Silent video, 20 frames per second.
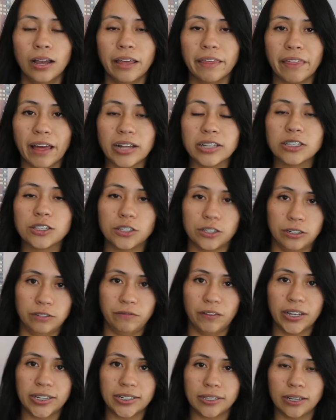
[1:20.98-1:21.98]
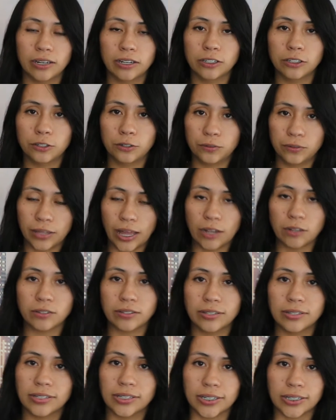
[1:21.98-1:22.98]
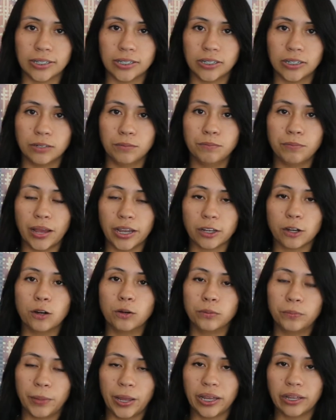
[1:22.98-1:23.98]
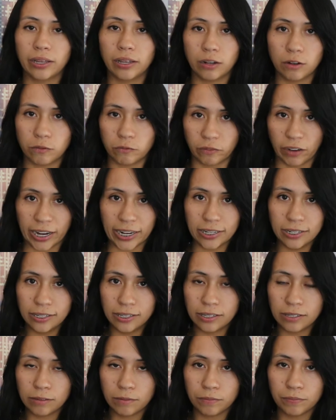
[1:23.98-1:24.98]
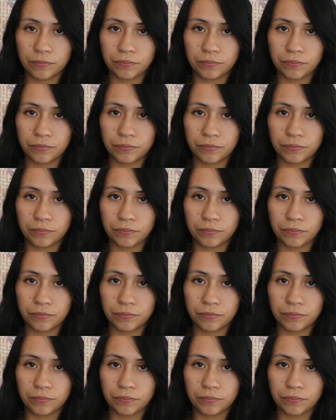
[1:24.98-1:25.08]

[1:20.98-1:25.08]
That survey done in 2016 by Go Banking Rates